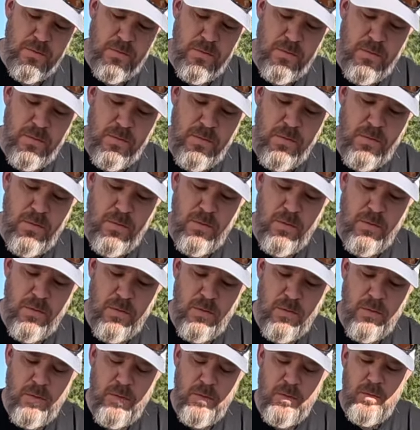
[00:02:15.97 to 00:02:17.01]

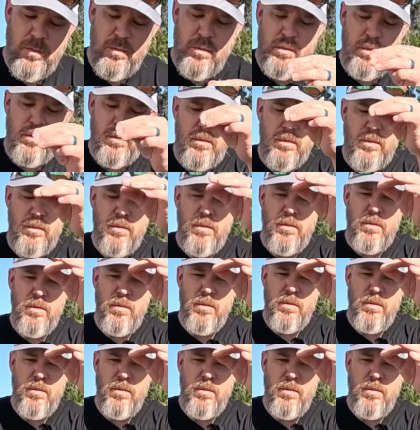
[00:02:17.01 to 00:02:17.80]
[no speech]